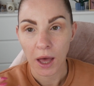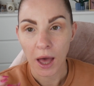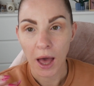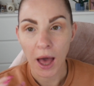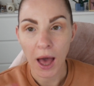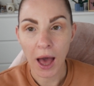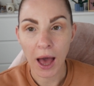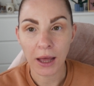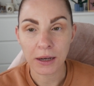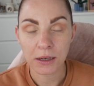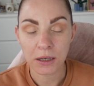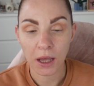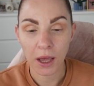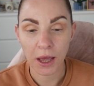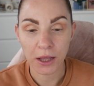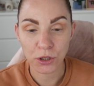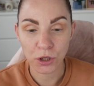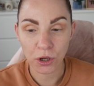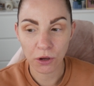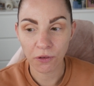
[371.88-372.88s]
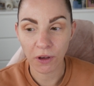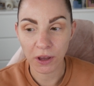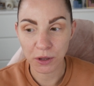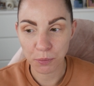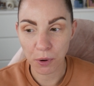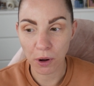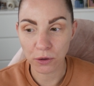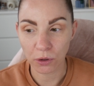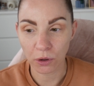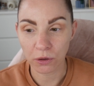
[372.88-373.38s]
had a Too Faced
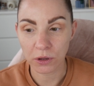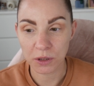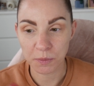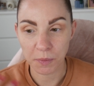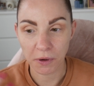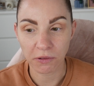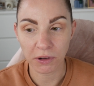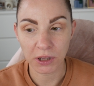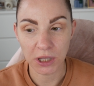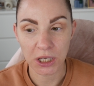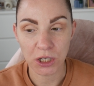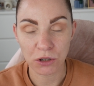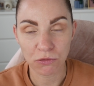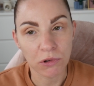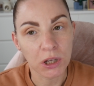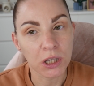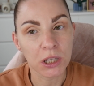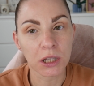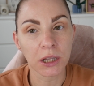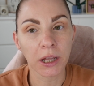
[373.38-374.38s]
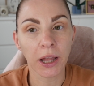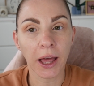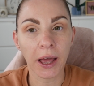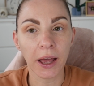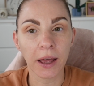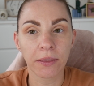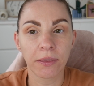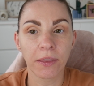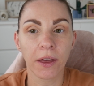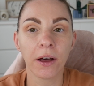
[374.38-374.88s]
product that's been released recently
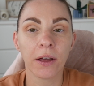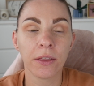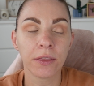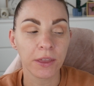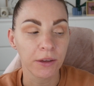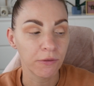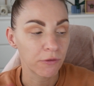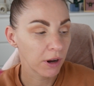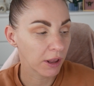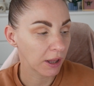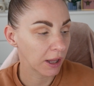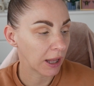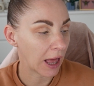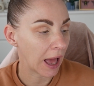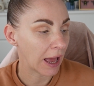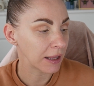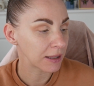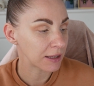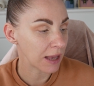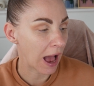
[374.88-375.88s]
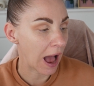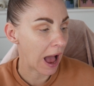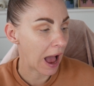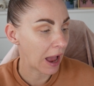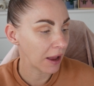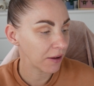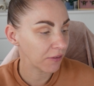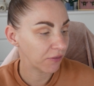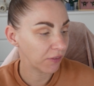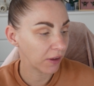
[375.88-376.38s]
that they really liked?
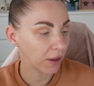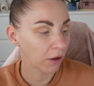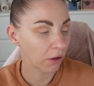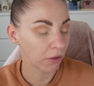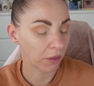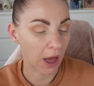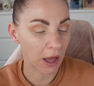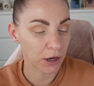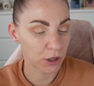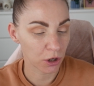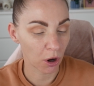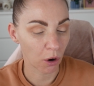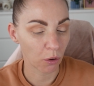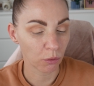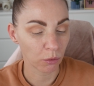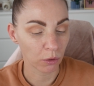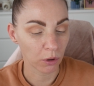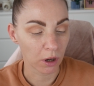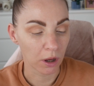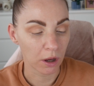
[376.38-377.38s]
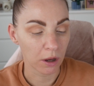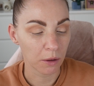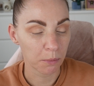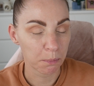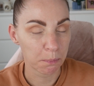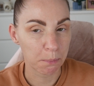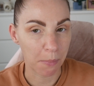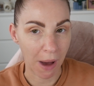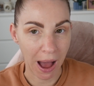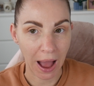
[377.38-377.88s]
I feel that I don't
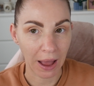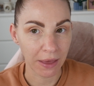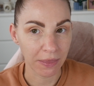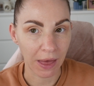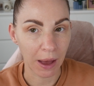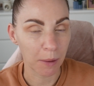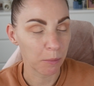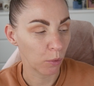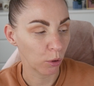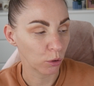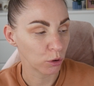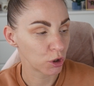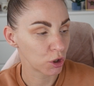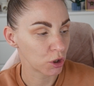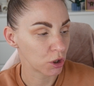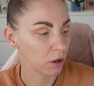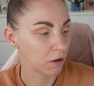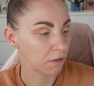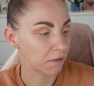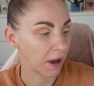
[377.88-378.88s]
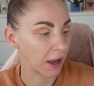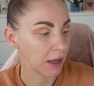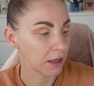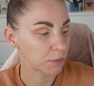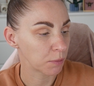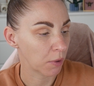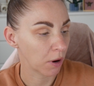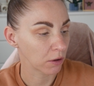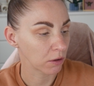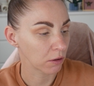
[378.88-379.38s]
buy that much Too
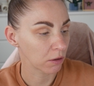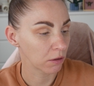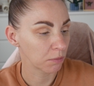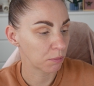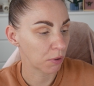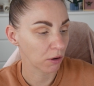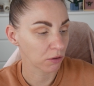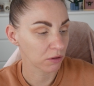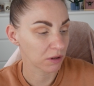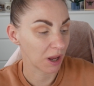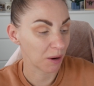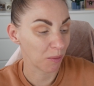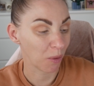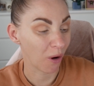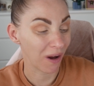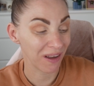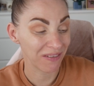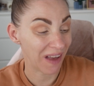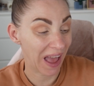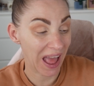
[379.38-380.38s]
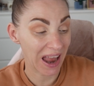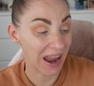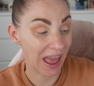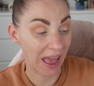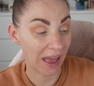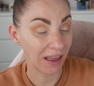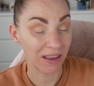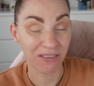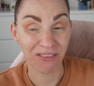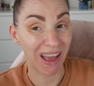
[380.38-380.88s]
Faced products anymore, if
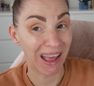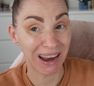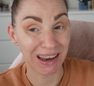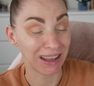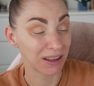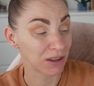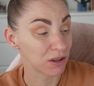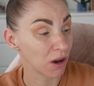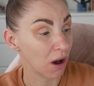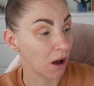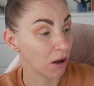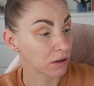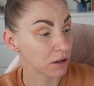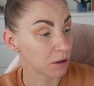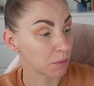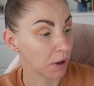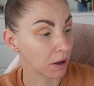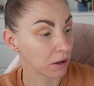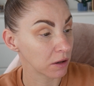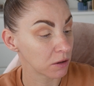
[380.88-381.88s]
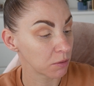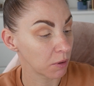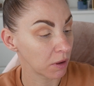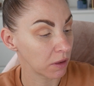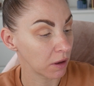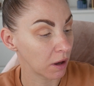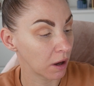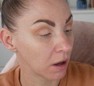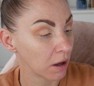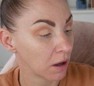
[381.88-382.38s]
any at all, to be honest with
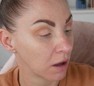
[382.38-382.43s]
you.